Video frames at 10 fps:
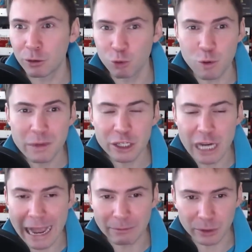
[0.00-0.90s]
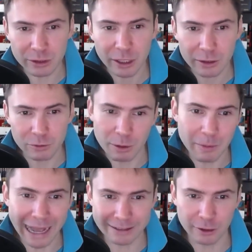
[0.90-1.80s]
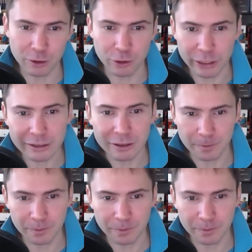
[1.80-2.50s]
RubyGems repositories.